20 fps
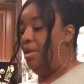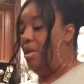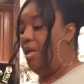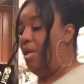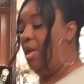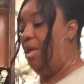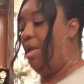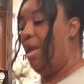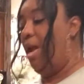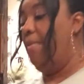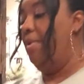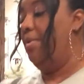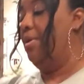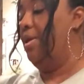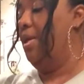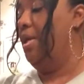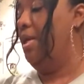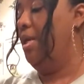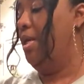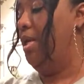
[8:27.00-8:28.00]
And I'm gonna
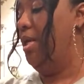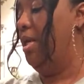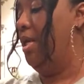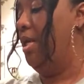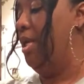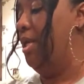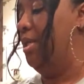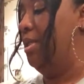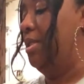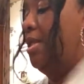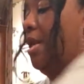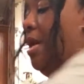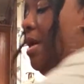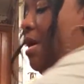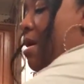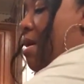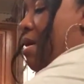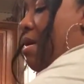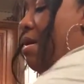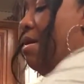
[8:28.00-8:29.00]
get some